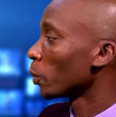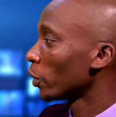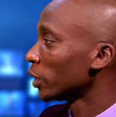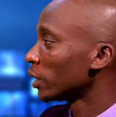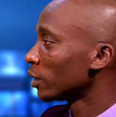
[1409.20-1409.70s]
in the
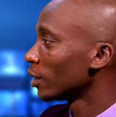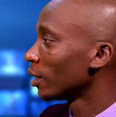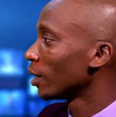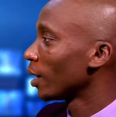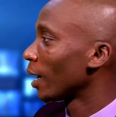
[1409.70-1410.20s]
morning,
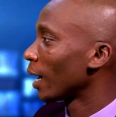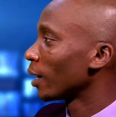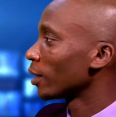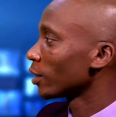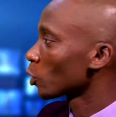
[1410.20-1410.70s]

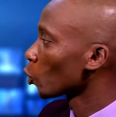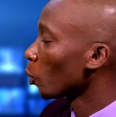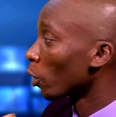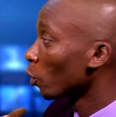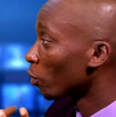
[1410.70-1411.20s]

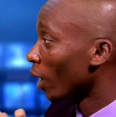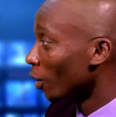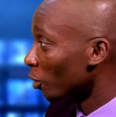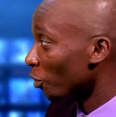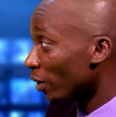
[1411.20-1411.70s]
soap all
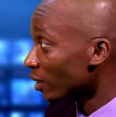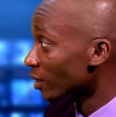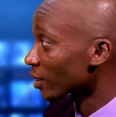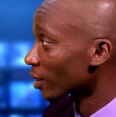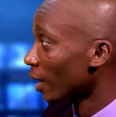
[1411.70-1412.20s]
over your
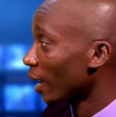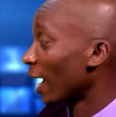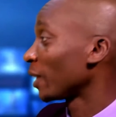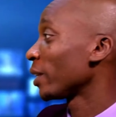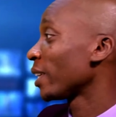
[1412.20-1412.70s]
face,
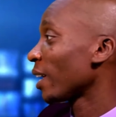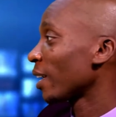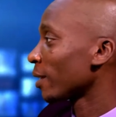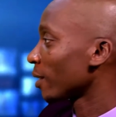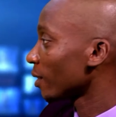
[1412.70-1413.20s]
and you
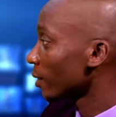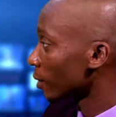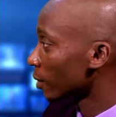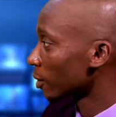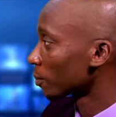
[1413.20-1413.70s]
hear
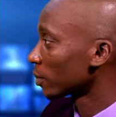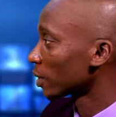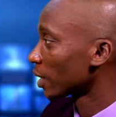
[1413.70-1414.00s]
hiss.